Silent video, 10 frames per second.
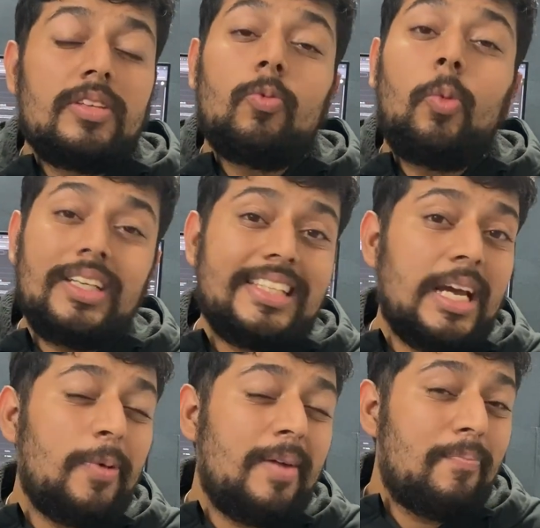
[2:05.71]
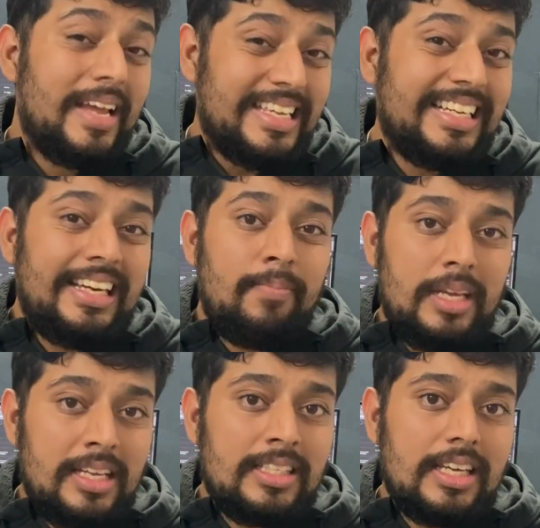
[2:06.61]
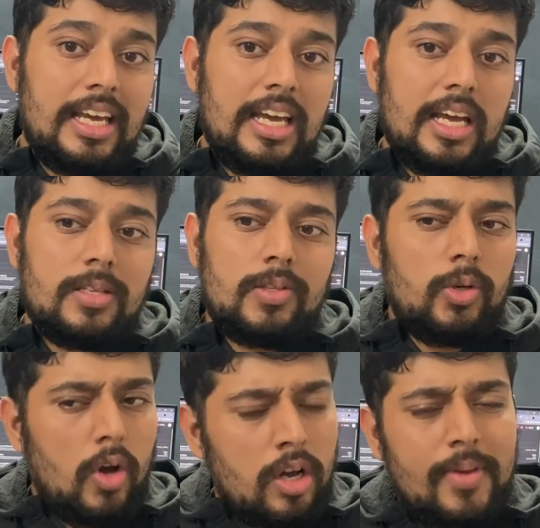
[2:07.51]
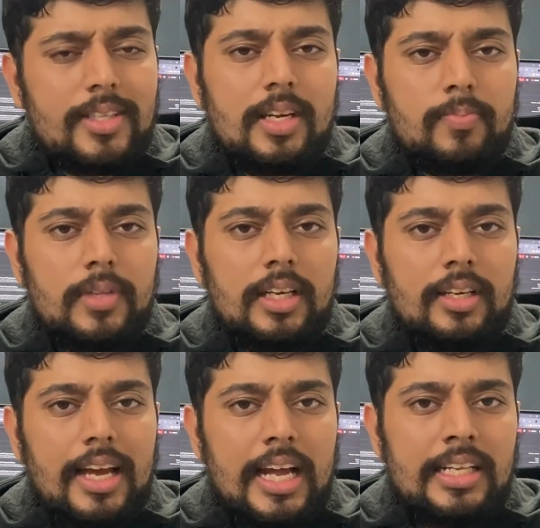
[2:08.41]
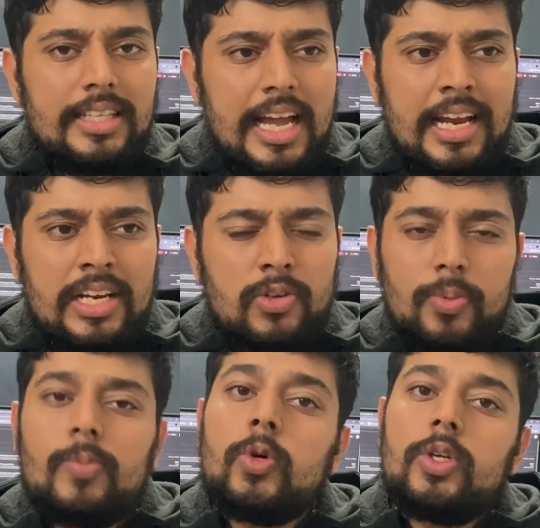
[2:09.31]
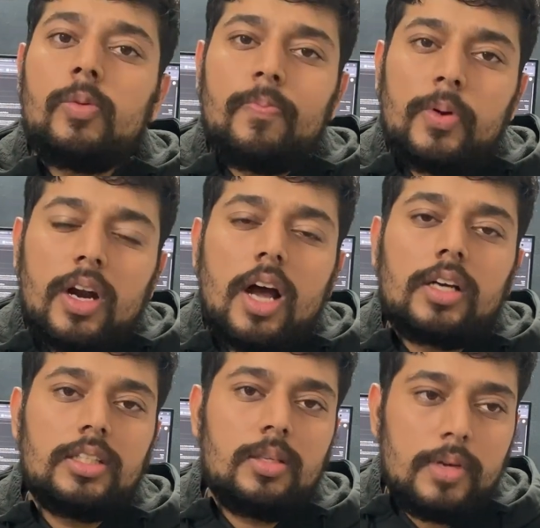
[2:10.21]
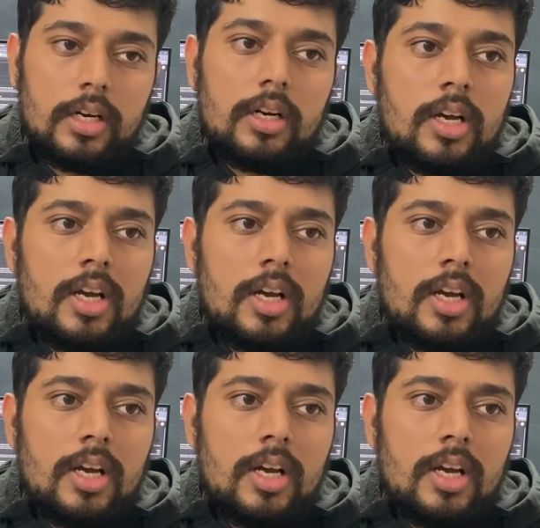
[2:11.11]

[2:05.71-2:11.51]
What segue basically means is you're talking about something and then you promote your product in the middle.